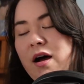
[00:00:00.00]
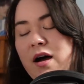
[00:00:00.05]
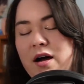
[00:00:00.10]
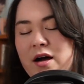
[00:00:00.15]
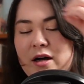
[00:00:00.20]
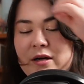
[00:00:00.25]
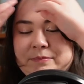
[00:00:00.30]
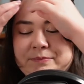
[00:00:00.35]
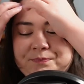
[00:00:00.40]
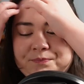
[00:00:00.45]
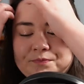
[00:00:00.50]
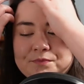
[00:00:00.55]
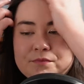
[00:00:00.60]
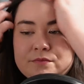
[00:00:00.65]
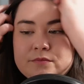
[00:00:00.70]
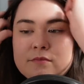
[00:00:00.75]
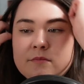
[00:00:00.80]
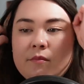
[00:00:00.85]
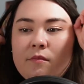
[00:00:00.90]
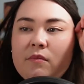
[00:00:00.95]
Um,
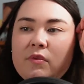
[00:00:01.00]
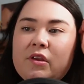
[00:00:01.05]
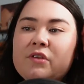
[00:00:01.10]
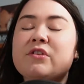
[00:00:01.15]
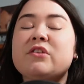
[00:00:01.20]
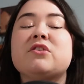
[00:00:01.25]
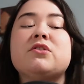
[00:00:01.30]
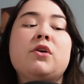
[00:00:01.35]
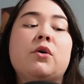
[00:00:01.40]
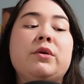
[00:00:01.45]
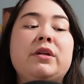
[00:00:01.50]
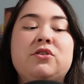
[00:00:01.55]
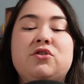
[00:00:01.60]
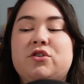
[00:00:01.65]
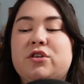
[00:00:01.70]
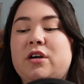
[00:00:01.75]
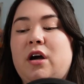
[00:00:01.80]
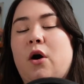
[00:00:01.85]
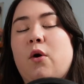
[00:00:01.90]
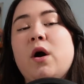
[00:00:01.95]
the stone needs
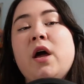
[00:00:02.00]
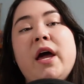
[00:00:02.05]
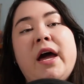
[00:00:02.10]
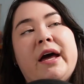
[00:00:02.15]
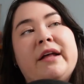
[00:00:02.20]
to go.